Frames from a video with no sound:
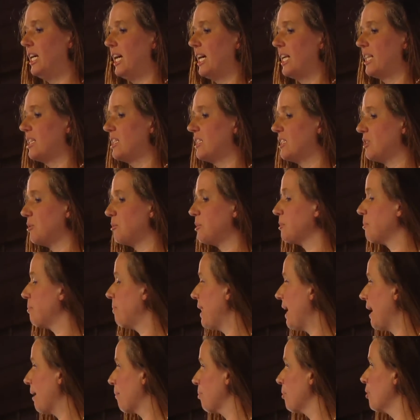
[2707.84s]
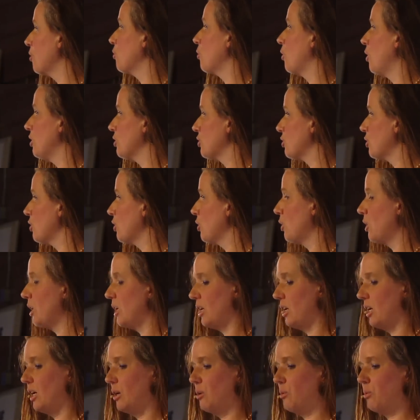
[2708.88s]
Elizabeth Blackburn, who also
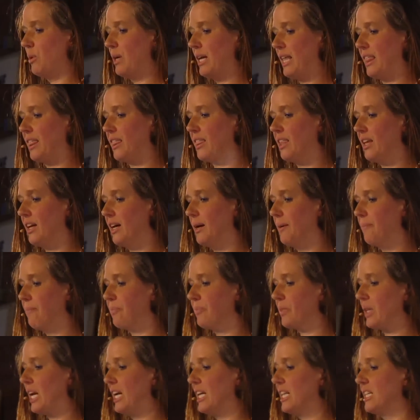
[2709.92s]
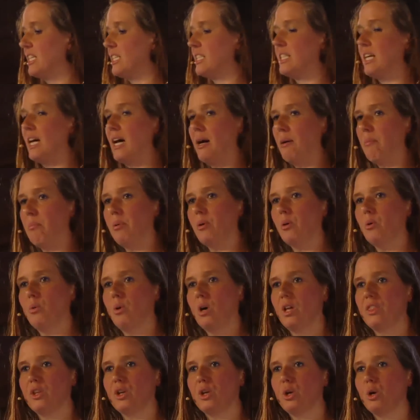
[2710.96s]
with Elissa Epel
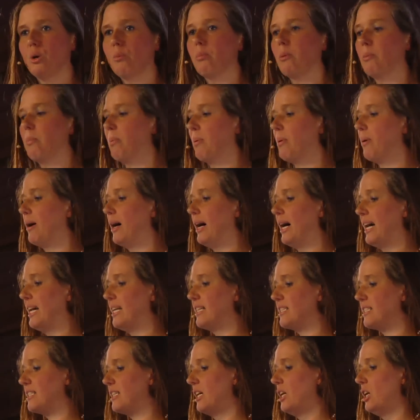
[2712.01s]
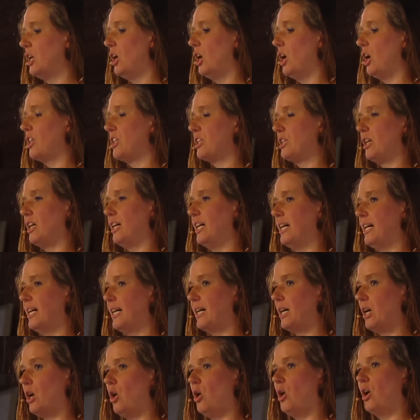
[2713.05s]
won the Nobel Prize
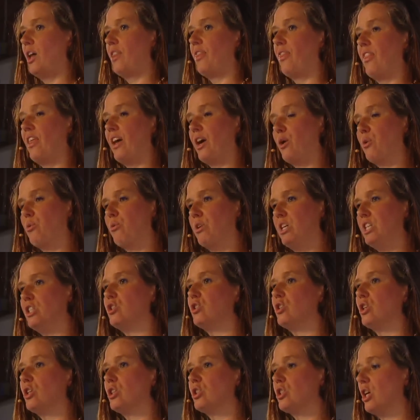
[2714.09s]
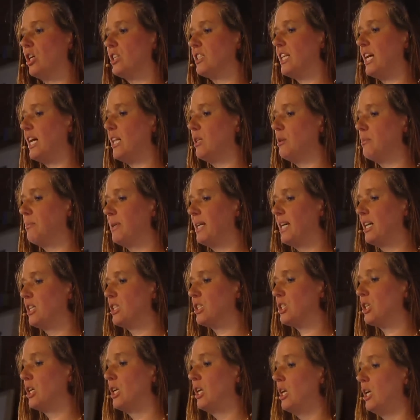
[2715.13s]
on their research on
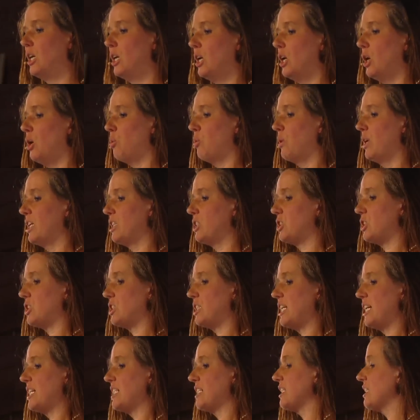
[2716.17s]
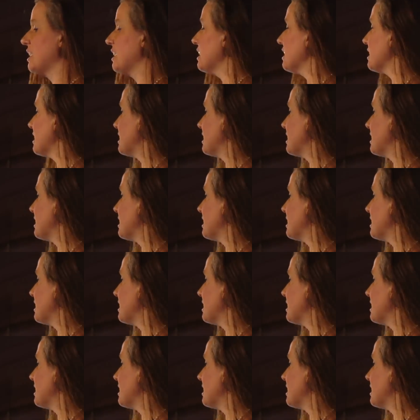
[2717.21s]
telomeres, which says this,